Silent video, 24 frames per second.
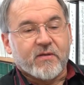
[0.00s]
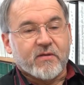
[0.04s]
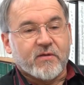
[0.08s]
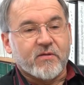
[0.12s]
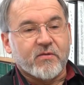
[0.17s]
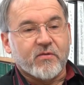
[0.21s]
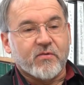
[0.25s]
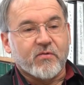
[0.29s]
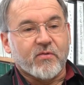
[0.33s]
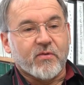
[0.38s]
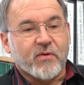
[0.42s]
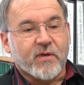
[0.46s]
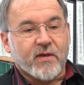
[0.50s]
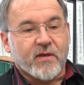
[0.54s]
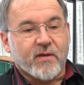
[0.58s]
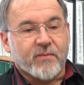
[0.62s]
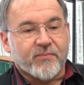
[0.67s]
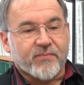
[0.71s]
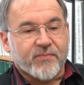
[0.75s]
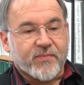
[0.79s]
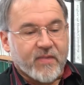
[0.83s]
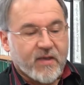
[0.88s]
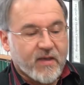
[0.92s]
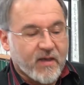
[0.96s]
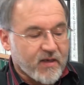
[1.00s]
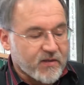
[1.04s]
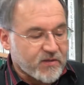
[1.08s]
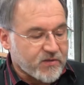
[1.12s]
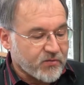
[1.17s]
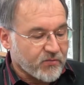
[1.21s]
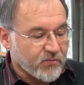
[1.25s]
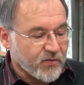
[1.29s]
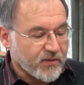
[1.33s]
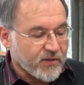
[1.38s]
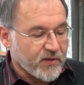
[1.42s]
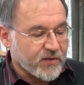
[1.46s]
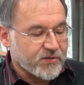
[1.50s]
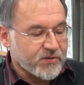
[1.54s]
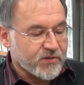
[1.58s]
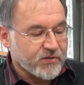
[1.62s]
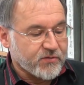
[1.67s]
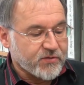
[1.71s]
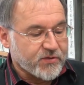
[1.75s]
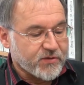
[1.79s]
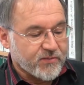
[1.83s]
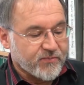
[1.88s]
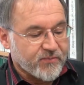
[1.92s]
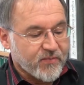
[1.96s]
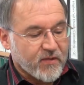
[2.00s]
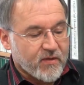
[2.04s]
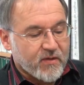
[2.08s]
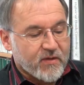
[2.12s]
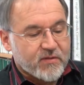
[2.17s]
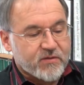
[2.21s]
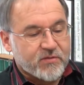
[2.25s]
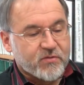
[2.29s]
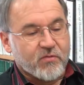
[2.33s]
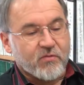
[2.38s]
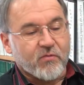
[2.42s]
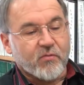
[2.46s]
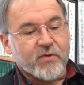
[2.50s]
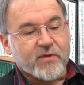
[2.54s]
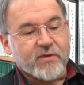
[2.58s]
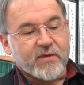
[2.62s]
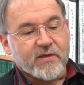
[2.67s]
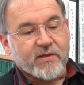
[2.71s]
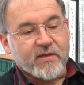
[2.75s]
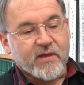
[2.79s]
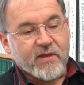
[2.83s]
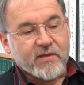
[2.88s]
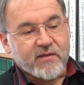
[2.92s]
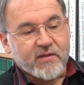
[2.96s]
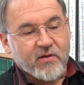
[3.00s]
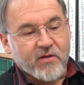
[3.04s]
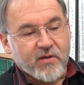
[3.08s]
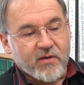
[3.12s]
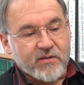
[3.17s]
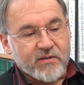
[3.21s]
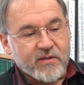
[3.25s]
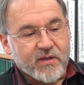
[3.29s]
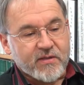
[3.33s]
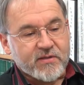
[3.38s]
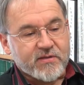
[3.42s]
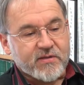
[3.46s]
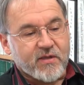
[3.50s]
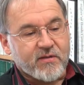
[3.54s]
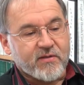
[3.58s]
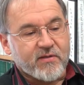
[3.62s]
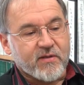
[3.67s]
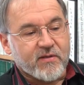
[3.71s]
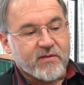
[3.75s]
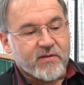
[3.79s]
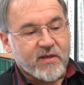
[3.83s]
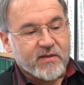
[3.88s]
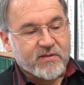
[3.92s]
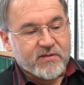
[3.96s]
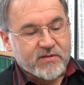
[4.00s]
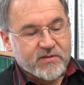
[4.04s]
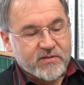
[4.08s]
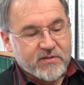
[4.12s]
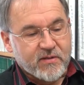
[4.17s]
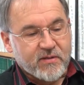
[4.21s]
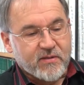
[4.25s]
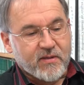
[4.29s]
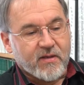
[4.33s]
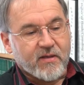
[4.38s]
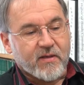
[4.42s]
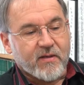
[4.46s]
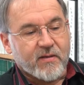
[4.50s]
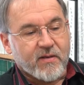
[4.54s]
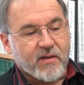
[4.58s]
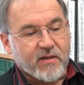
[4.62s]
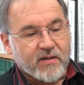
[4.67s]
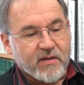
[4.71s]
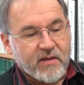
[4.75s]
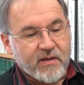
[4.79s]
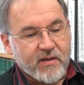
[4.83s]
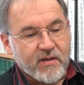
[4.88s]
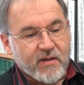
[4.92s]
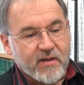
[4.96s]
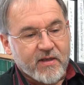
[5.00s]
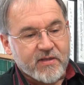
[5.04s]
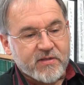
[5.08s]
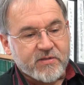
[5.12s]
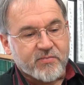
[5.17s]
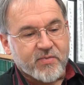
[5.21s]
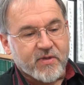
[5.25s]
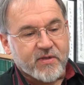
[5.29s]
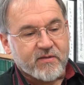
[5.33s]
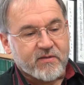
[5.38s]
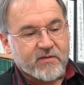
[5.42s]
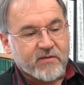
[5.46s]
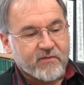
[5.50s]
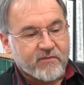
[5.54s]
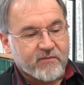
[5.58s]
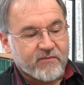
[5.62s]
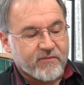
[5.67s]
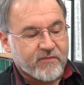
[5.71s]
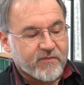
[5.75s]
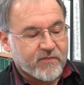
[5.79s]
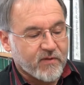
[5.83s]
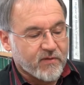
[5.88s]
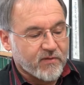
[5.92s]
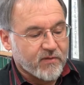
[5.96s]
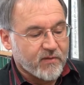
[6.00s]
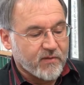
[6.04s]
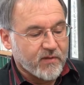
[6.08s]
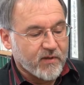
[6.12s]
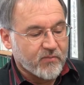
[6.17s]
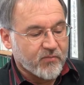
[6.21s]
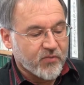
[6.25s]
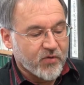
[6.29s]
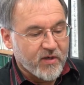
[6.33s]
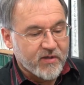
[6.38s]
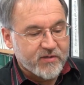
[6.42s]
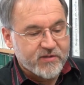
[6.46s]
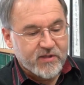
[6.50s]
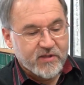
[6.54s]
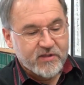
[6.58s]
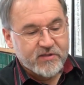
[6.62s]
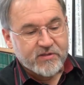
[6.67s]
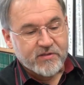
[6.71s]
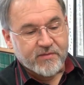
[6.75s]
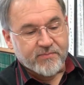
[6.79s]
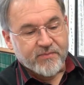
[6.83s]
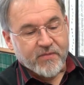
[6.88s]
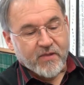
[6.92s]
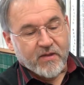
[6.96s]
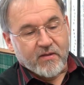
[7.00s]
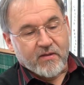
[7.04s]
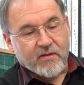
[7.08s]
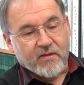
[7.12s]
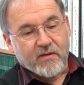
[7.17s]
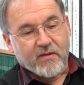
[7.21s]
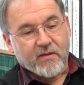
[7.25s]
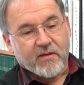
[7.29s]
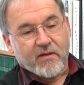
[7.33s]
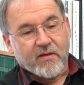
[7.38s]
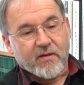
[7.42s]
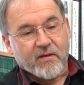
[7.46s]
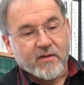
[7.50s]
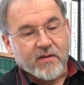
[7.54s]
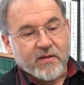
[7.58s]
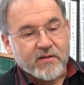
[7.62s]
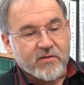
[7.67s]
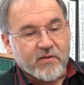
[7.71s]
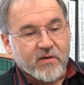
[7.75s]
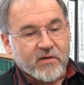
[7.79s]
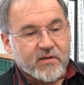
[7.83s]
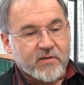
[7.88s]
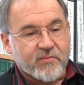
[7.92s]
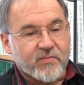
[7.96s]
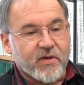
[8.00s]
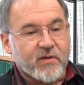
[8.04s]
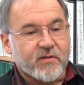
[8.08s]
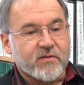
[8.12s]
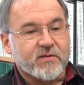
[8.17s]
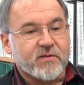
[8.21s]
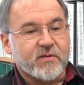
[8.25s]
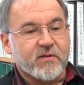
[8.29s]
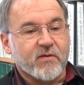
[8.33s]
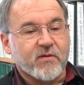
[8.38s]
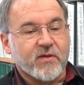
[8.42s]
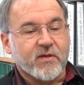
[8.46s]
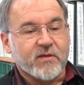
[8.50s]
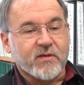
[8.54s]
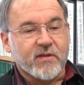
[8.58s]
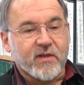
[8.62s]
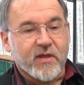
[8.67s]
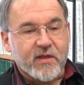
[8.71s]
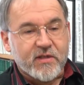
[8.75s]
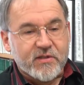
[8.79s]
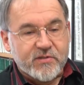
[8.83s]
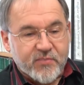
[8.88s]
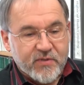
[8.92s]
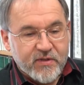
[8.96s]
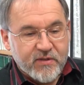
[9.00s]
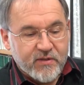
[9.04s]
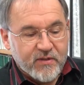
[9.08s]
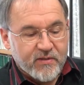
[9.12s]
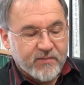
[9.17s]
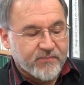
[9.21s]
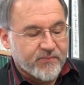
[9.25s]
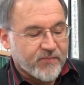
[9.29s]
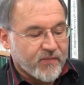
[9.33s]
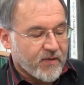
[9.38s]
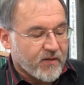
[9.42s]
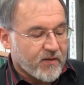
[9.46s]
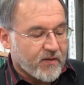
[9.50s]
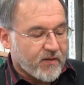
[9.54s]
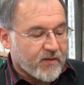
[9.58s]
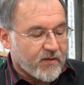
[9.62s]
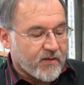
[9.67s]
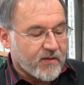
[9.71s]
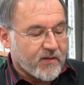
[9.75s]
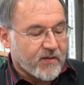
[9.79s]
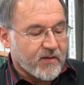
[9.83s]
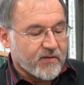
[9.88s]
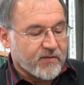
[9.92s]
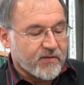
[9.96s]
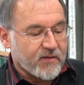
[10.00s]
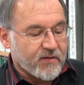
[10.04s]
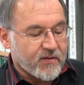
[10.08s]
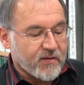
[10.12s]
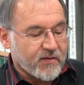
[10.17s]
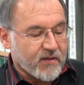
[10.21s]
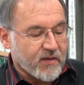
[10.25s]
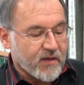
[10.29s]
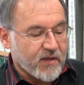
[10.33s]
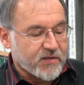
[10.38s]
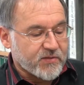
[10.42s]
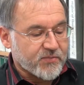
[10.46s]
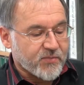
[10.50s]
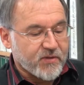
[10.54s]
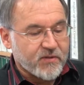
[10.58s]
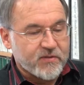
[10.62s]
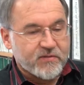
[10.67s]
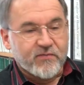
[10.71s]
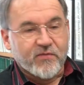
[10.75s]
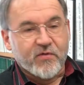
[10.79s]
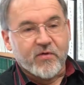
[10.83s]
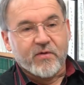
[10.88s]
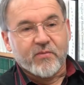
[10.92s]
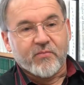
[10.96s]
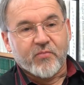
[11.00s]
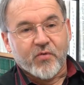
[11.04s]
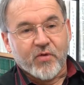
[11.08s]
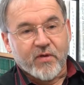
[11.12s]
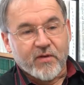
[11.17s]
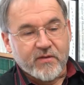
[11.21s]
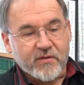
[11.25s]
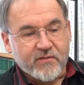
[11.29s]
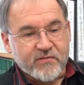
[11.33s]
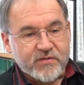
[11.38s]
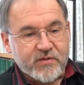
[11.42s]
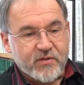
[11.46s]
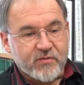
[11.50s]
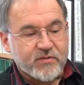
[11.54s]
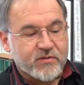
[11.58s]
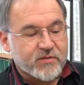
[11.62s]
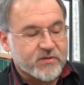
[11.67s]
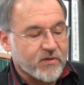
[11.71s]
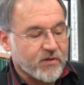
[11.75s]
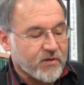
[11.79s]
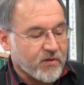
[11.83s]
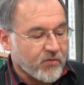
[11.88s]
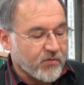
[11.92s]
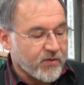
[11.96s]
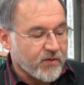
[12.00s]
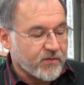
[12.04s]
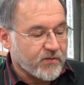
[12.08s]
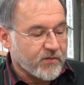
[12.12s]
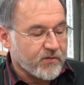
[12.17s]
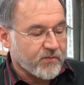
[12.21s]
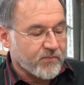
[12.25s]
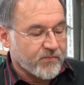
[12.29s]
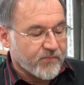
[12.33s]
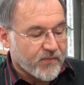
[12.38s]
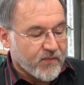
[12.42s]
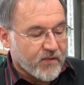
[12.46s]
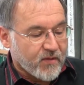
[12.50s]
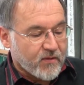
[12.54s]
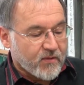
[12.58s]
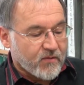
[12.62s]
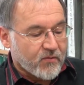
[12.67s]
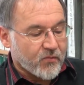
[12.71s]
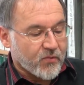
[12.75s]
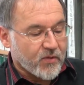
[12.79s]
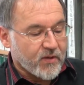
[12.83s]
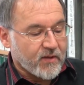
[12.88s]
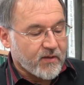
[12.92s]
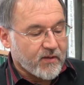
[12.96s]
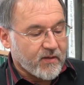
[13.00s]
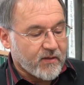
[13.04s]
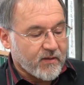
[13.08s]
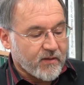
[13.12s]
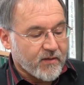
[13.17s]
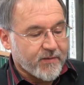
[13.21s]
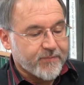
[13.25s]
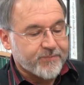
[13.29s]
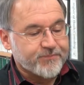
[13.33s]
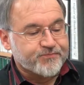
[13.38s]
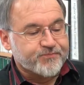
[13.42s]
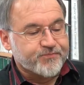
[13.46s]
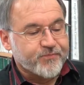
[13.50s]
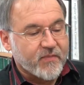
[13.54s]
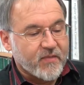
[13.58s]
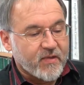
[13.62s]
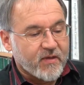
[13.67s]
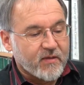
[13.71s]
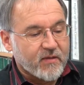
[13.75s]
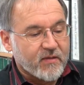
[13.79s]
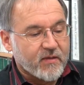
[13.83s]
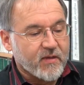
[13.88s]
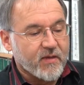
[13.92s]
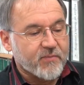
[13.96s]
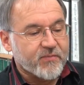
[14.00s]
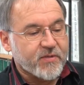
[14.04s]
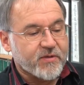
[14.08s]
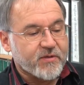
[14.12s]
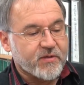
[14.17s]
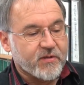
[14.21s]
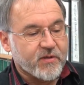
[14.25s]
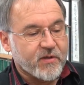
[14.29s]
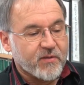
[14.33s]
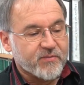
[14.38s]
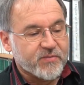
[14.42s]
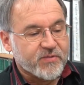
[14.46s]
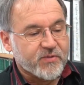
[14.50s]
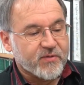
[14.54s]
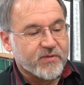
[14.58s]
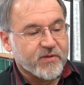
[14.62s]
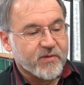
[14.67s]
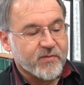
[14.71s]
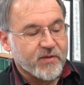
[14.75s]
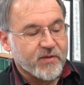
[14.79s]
to um, actual issues?" So within that context, I think that's uh, a key aspect of the learning process. Uh, I talked about you know engagement. Uh, I think engagement is very important if students are going to really um, come to terms with the